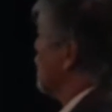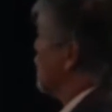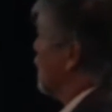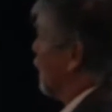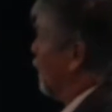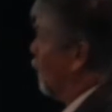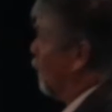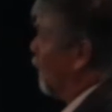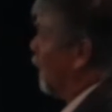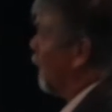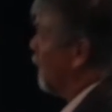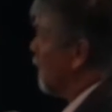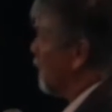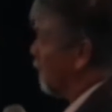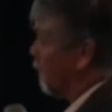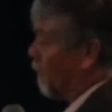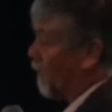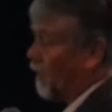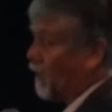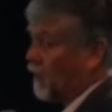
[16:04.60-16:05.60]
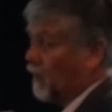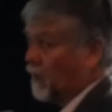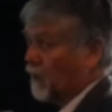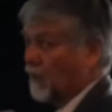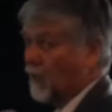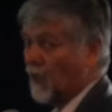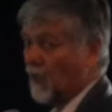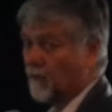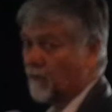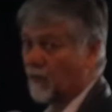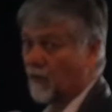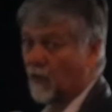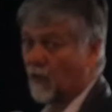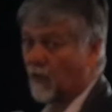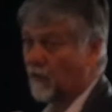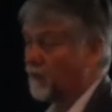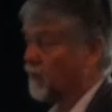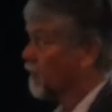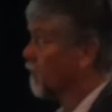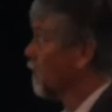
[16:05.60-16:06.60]
So where there's very little cover
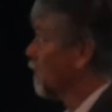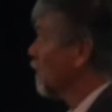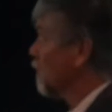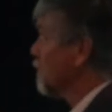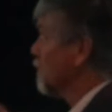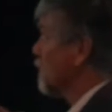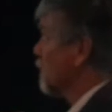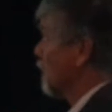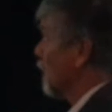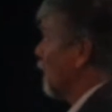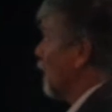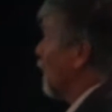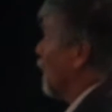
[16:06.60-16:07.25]
over the rocks,